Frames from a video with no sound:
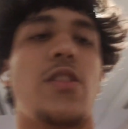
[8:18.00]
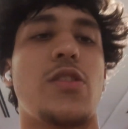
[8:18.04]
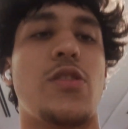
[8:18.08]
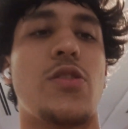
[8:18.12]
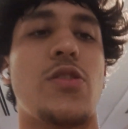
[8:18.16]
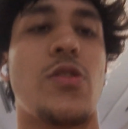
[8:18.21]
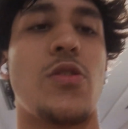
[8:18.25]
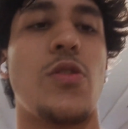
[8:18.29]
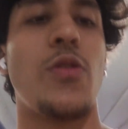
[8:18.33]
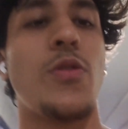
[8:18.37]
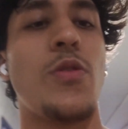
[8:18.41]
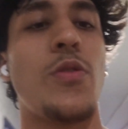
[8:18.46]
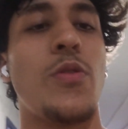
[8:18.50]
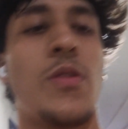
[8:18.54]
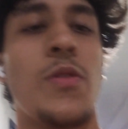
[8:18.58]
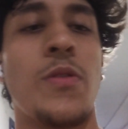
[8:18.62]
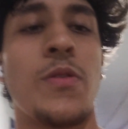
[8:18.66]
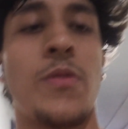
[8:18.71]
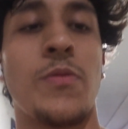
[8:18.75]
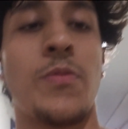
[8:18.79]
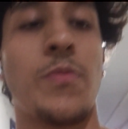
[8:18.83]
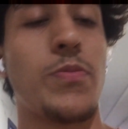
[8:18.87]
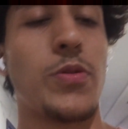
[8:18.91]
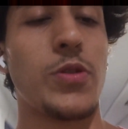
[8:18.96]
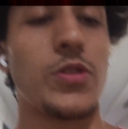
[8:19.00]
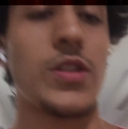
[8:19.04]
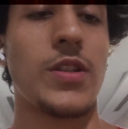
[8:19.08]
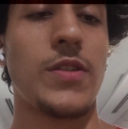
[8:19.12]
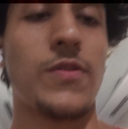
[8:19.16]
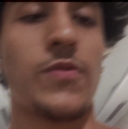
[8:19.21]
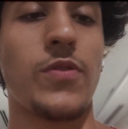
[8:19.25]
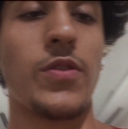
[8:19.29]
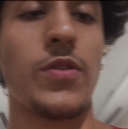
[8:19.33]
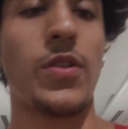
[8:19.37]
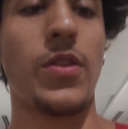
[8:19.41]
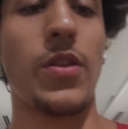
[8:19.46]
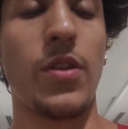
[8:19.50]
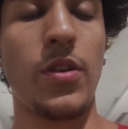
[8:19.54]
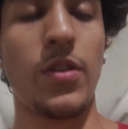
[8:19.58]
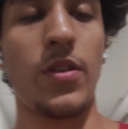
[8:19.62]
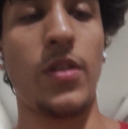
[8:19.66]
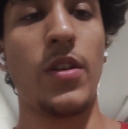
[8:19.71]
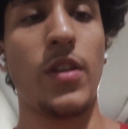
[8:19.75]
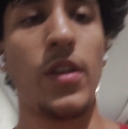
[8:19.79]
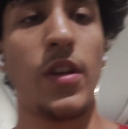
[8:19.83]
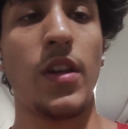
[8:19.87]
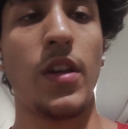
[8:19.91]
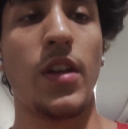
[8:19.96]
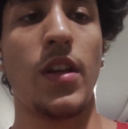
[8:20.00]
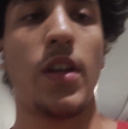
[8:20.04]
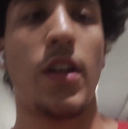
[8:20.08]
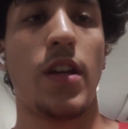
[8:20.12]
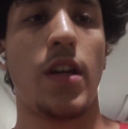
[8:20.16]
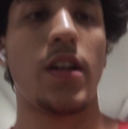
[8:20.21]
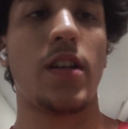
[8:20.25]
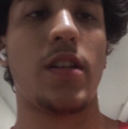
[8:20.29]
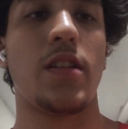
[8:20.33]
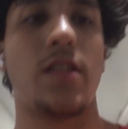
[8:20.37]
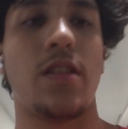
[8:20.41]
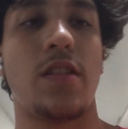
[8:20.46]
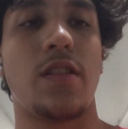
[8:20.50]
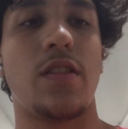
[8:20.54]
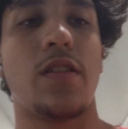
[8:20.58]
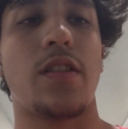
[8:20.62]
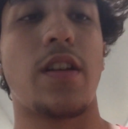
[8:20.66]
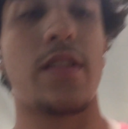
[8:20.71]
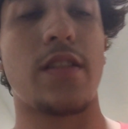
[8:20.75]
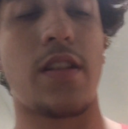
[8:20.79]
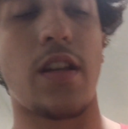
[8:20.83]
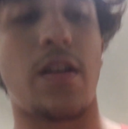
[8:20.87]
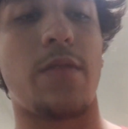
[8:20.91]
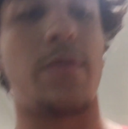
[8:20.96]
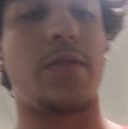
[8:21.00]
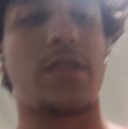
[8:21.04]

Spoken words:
not to go push it further, and that's how